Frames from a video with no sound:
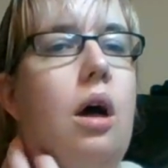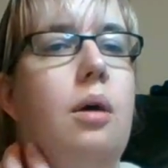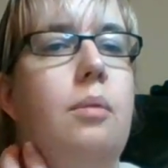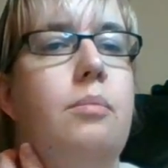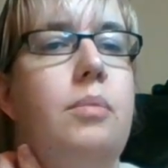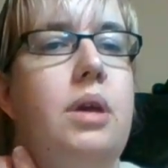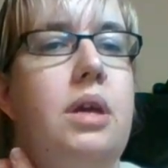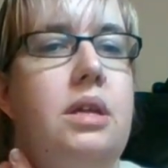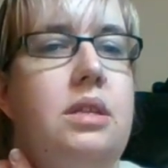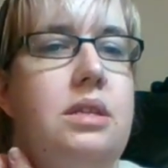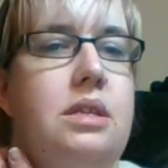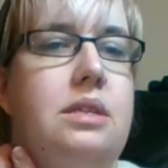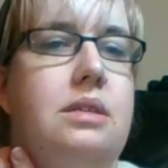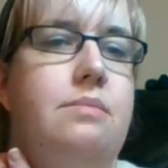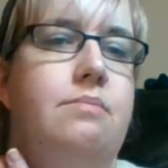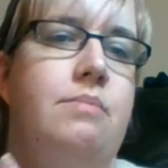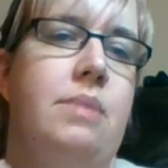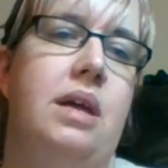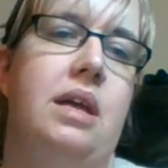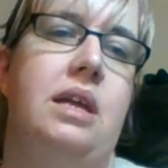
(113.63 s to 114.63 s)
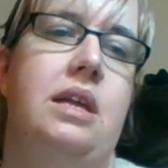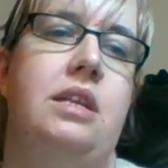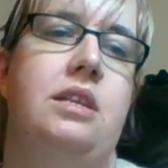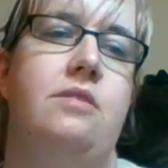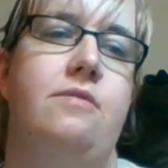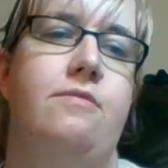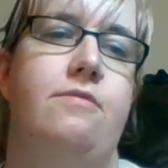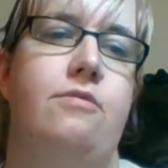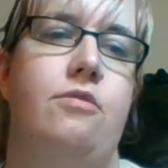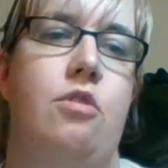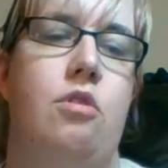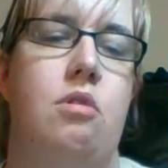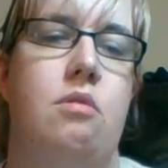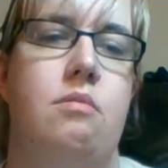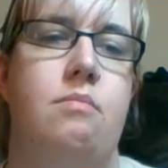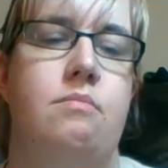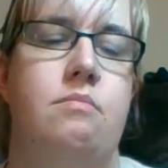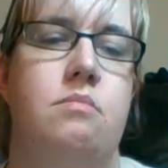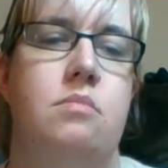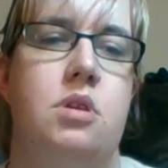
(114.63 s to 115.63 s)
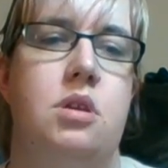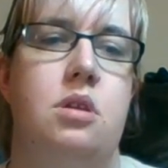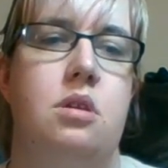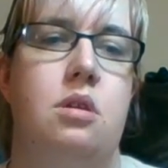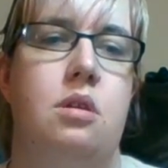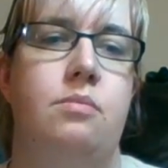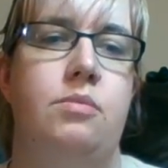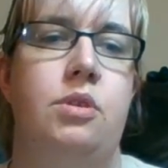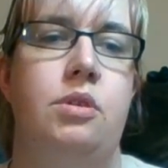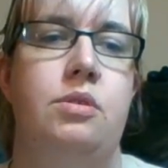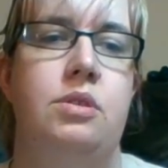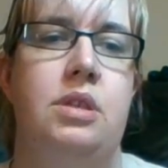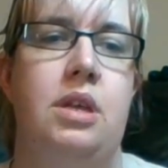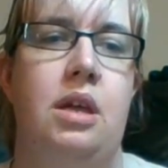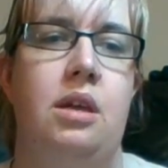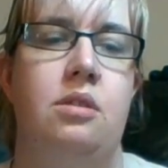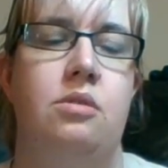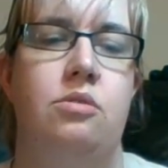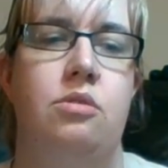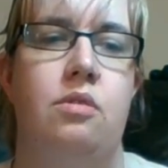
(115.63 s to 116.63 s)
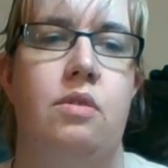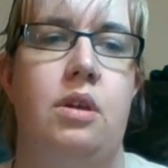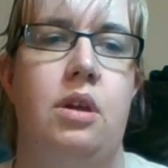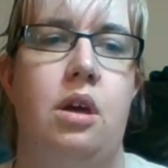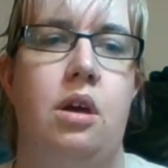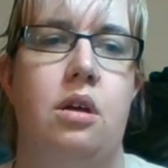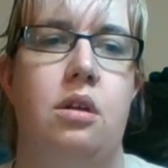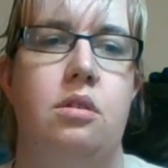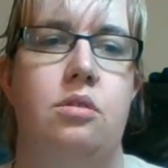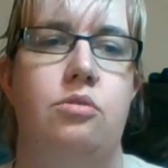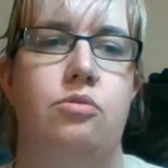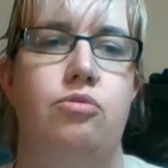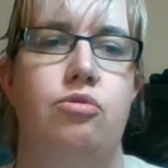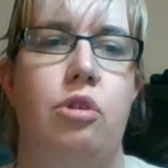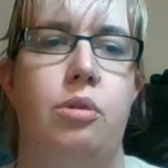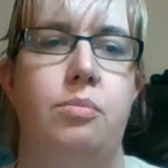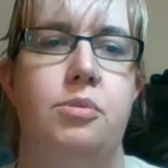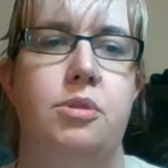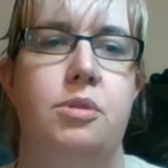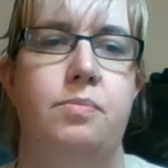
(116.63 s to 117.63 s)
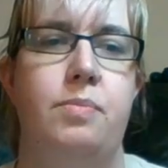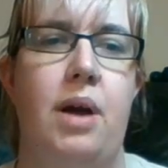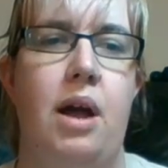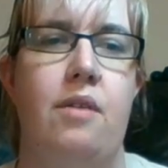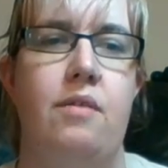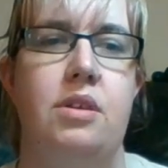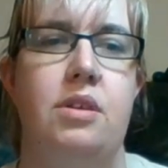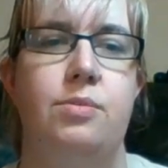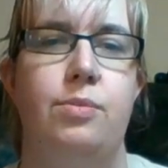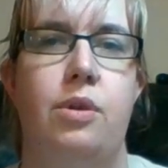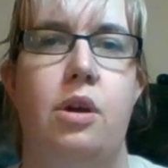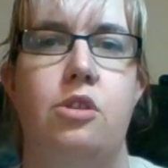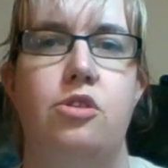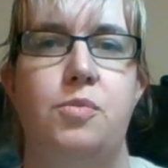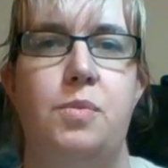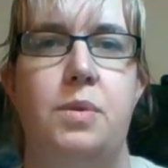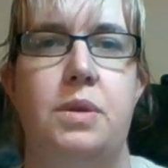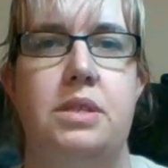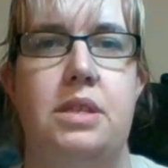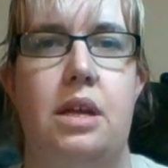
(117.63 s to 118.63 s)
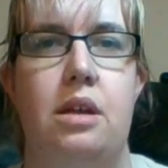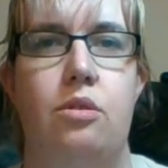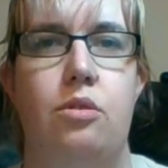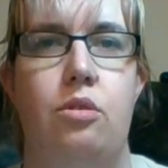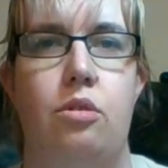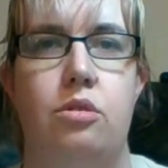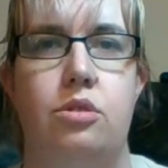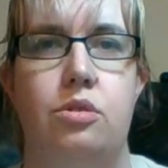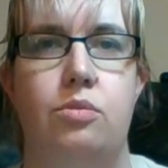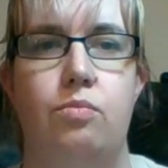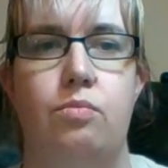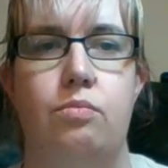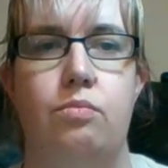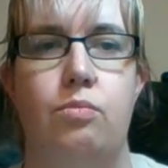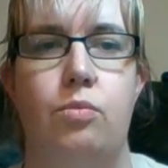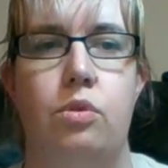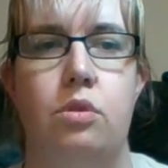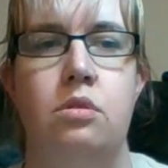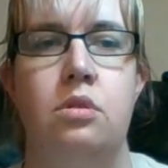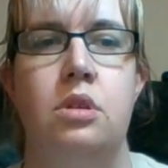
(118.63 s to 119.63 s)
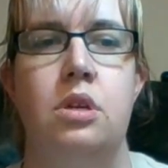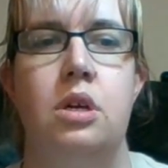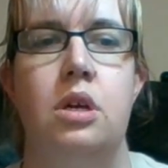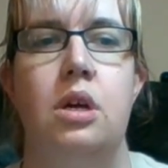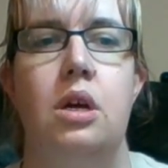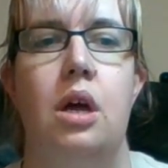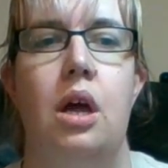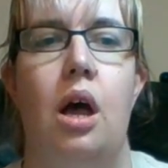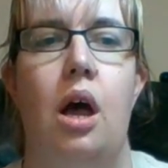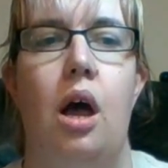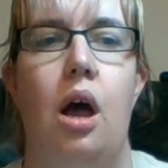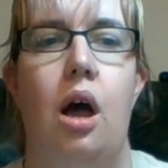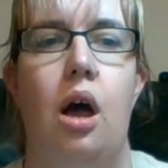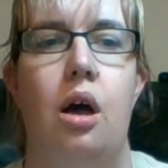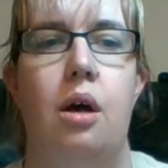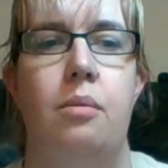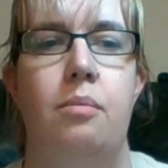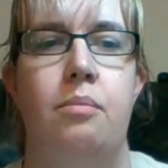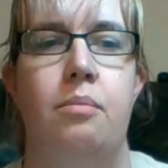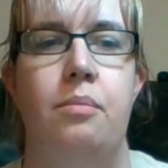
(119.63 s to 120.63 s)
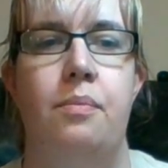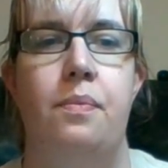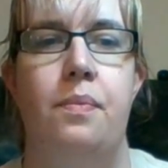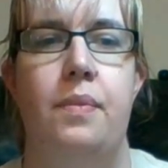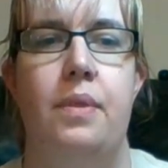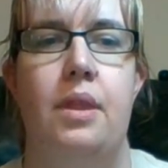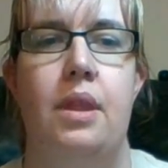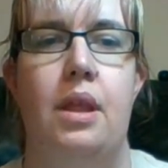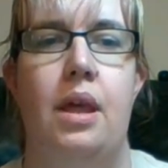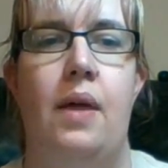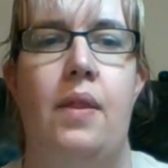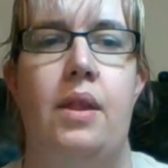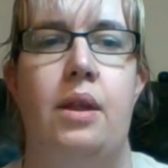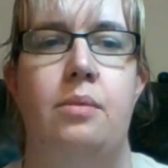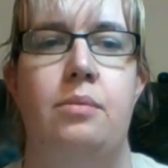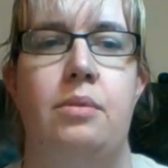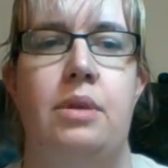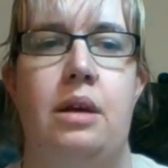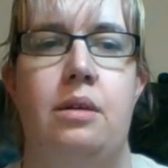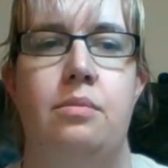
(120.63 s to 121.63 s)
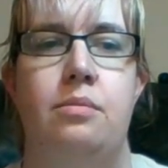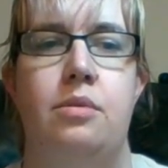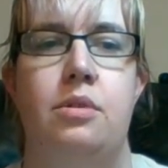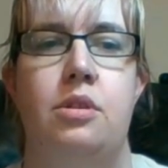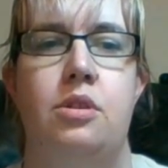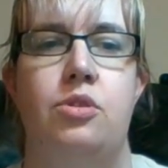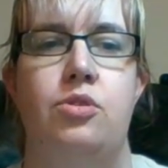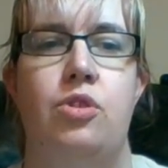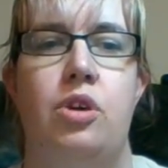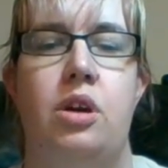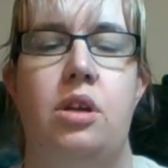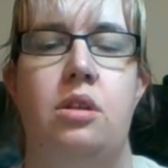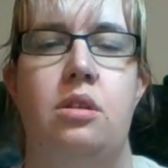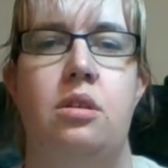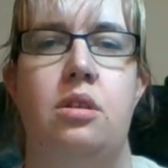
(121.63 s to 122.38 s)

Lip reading: It is made from, I'm using, Drops Paris 100% cotton wool, and then I'm going to try and